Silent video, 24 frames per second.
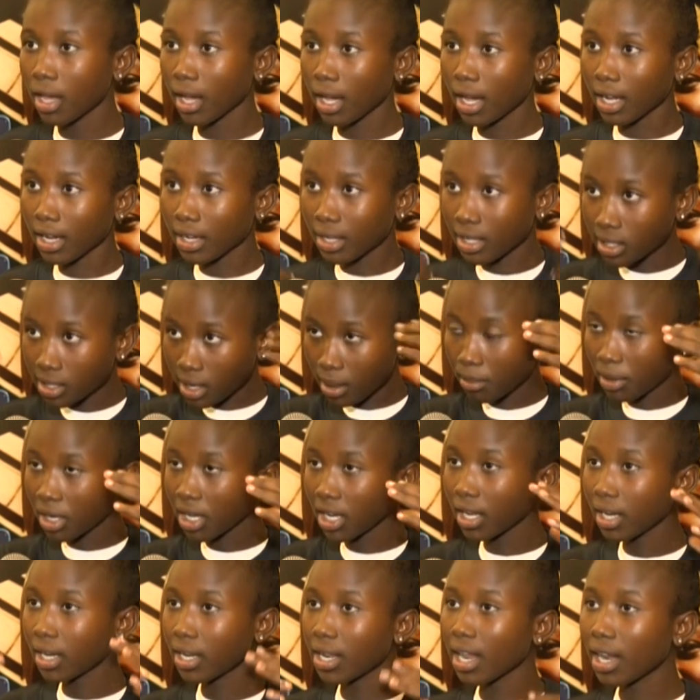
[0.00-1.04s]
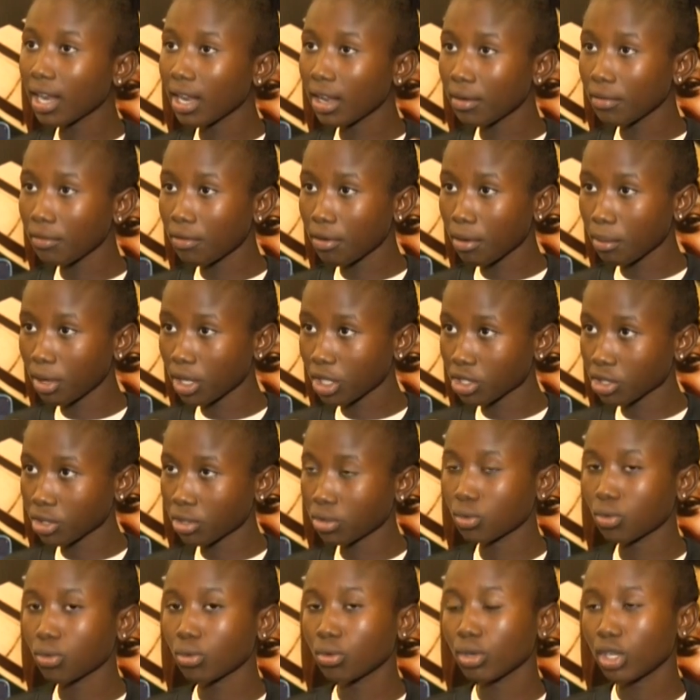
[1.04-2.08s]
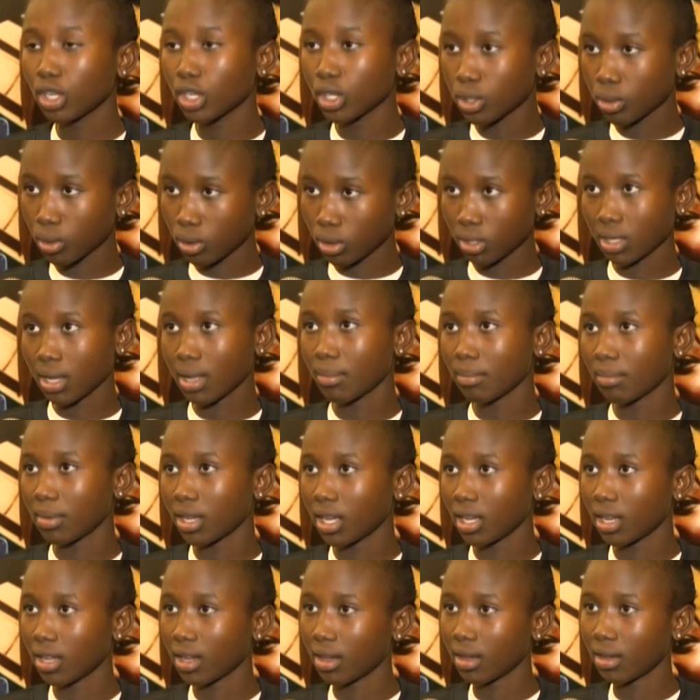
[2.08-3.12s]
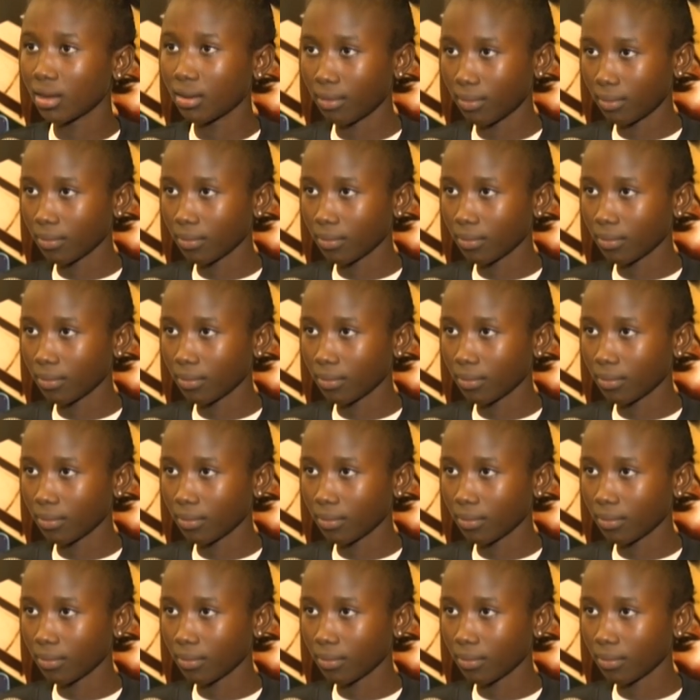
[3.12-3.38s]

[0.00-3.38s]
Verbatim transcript: can disseminate that information through the social media.